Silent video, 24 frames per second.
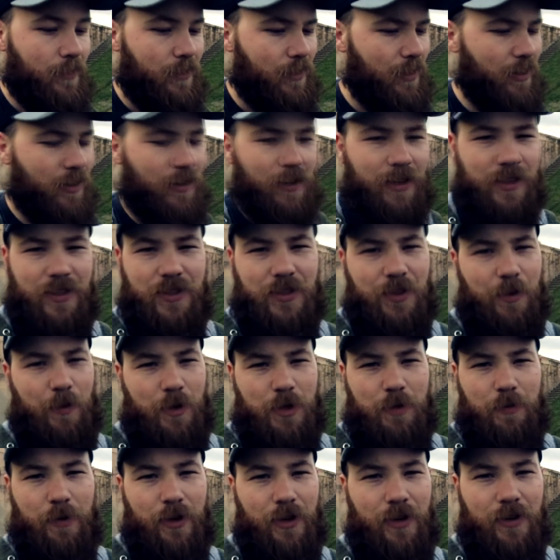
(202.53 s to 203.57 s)
Oh, that's so
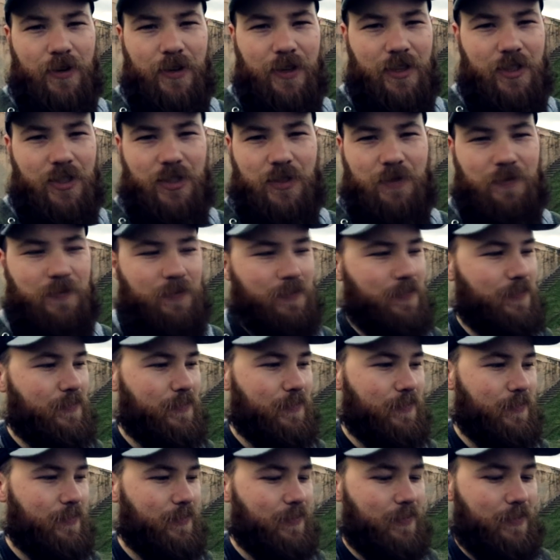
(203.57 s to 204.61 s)
much better.
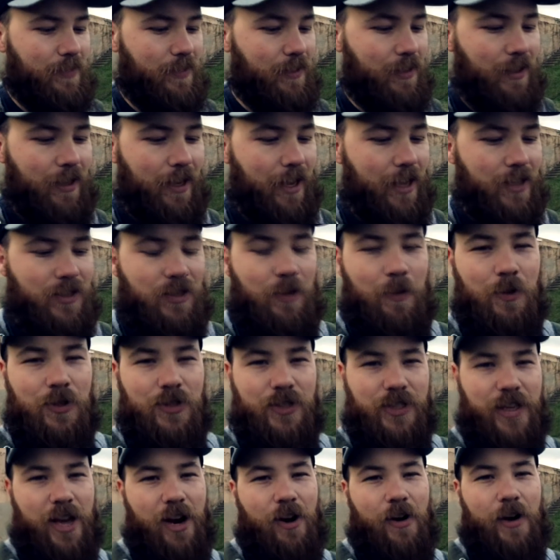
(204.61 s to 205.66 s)
It's
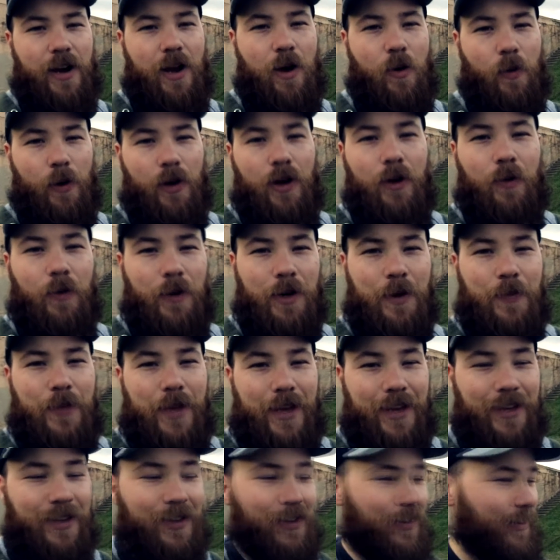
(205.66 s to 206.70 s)
almost scary how well it went up
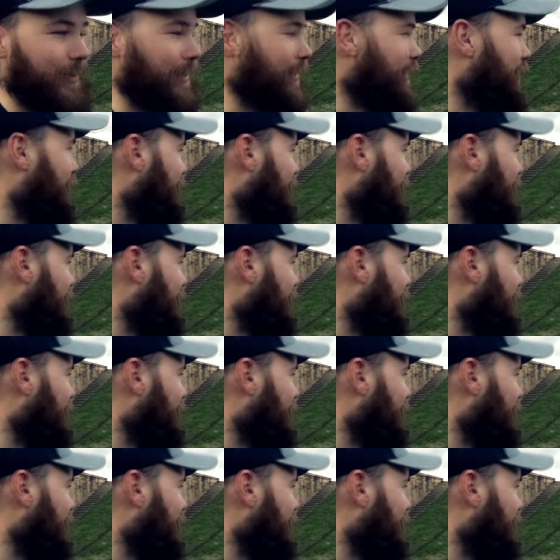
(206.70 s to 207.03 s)
that hill now.